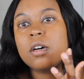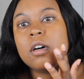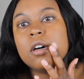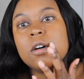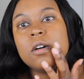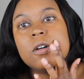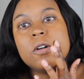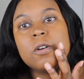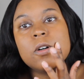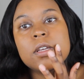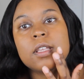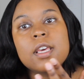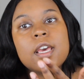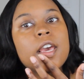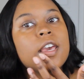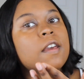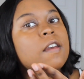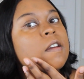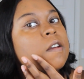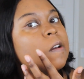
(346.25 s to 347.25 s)

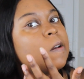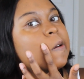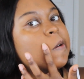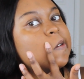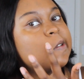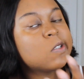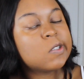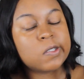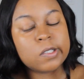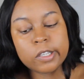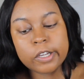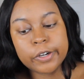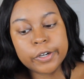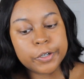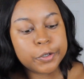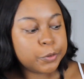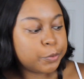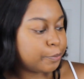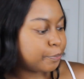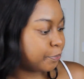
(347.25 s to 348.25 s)
Okay,
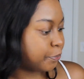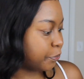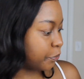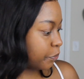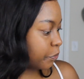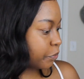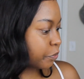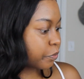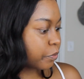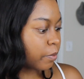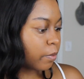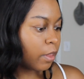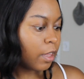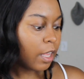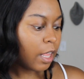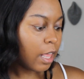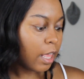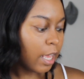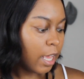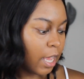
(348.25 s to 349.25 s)
so
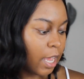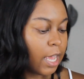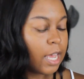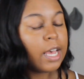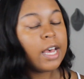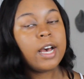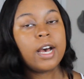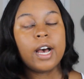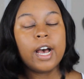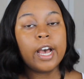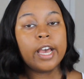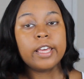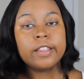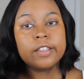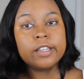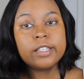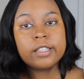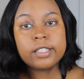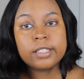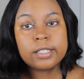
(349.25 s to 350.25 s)
I
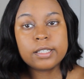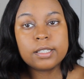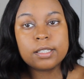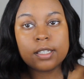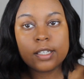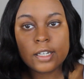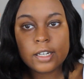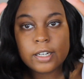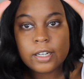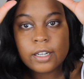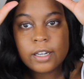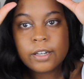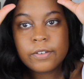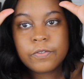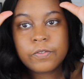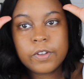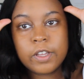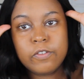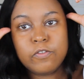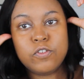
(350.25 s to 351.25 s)
think this is good
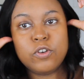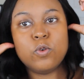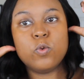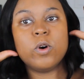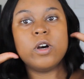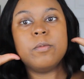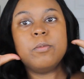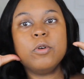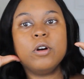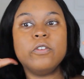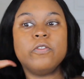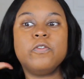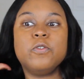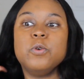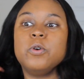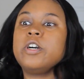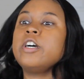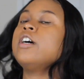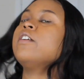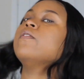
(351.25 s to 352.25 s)
enough. If you want more
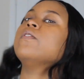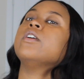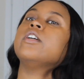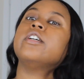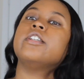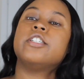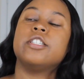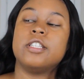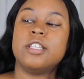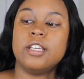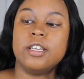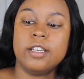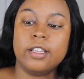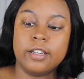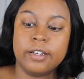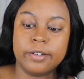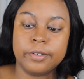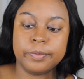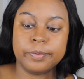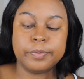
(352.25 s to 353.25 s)
full coverage,
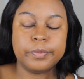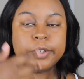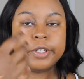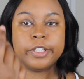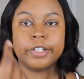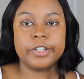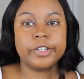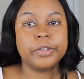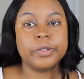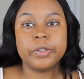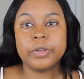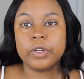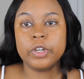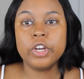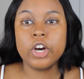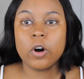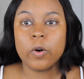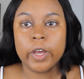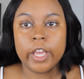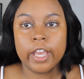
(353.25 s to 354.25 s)
then
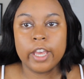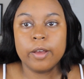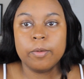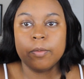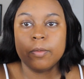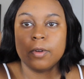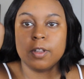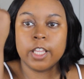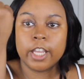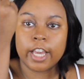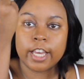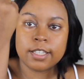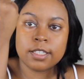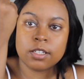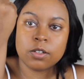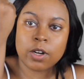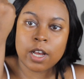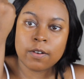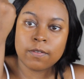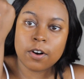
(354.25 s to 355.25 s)
go ham. Like, I
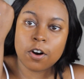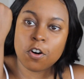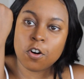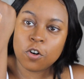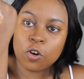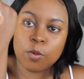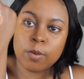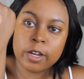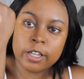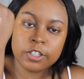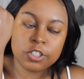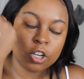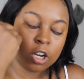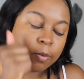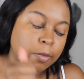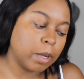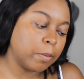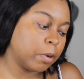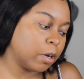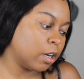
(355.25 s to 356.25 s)
still have a whole bunch
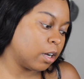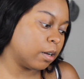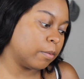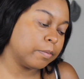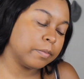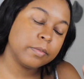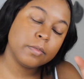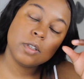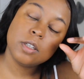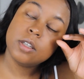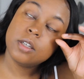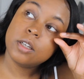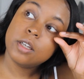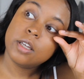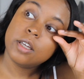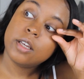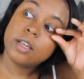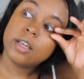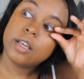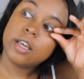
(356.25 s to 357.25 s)
on my palm.
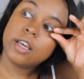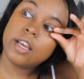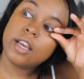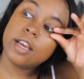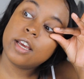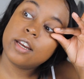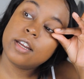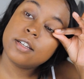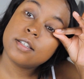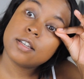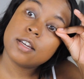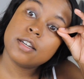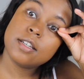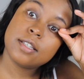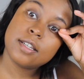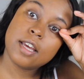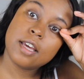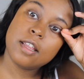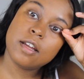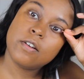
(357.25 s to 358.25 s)
And it's gonna
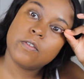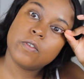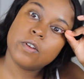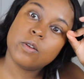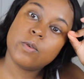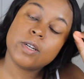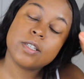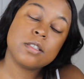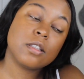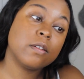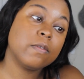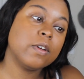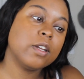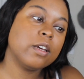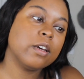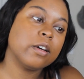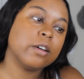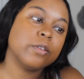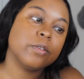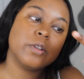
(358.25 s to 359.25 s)
stay there for the rest of the
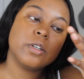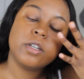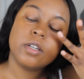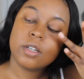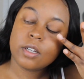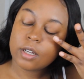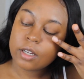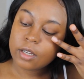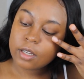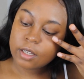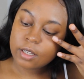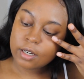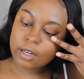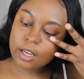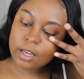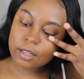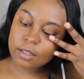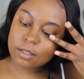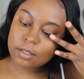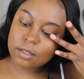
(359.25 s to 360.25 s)
video.
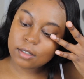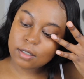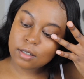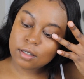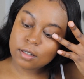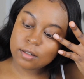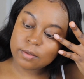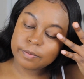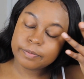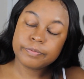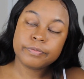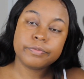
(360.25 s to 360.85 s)
Next,